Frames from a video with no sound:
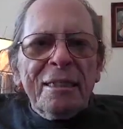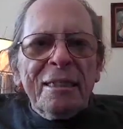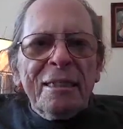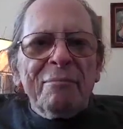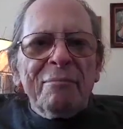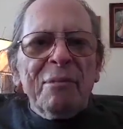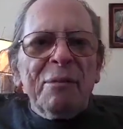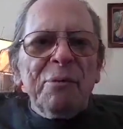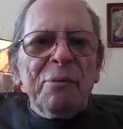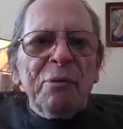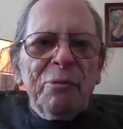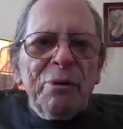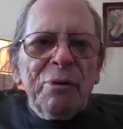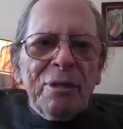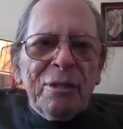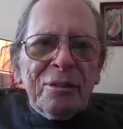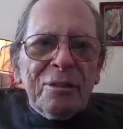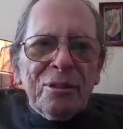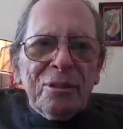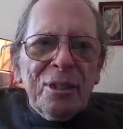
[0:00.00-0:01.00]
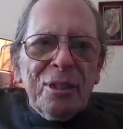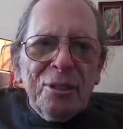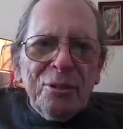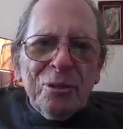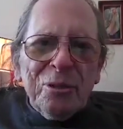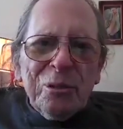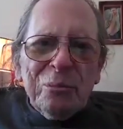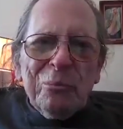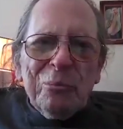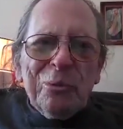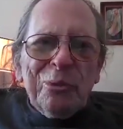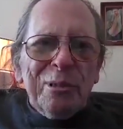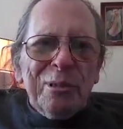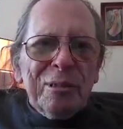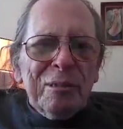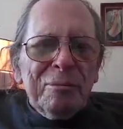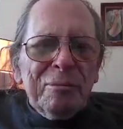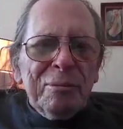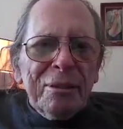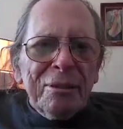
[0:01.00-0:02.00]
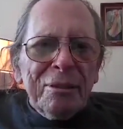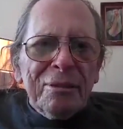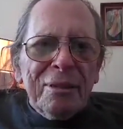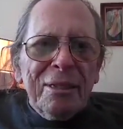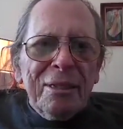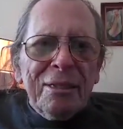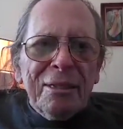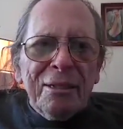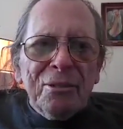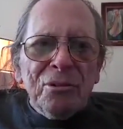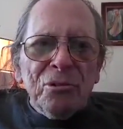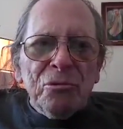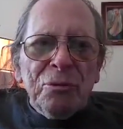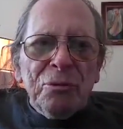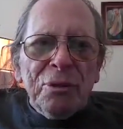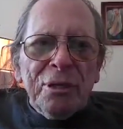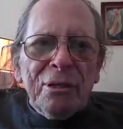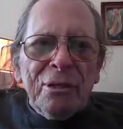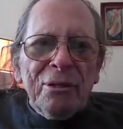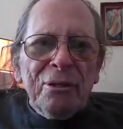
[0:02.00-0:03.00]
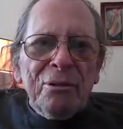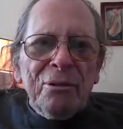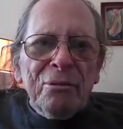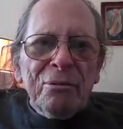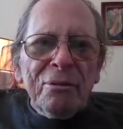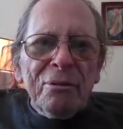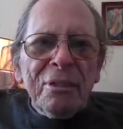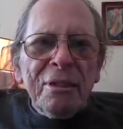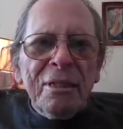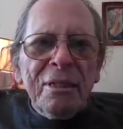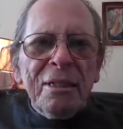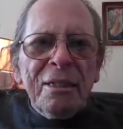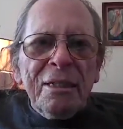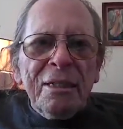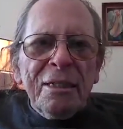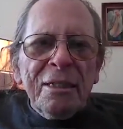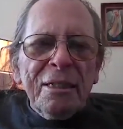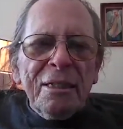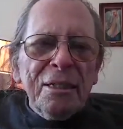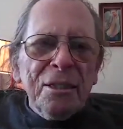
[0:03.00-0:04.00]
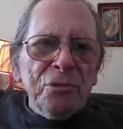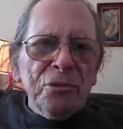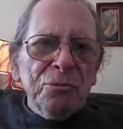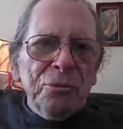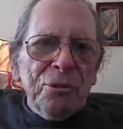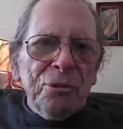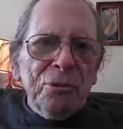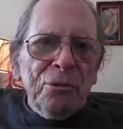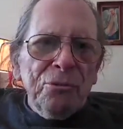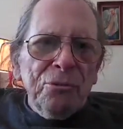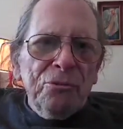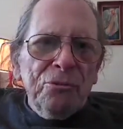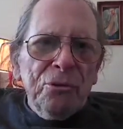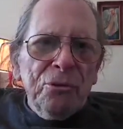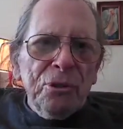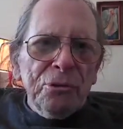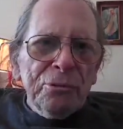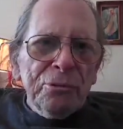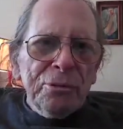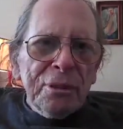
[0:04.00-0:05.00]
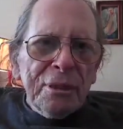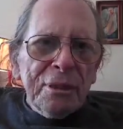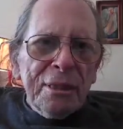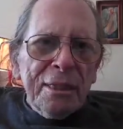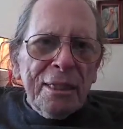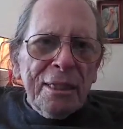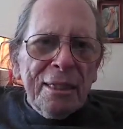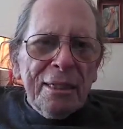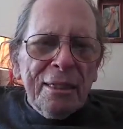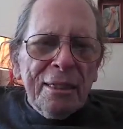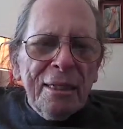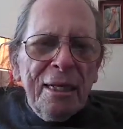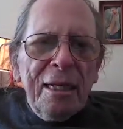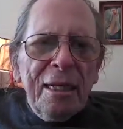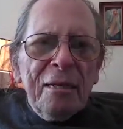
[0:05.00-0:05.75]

And maybe we can talk some more about that as we go forward today.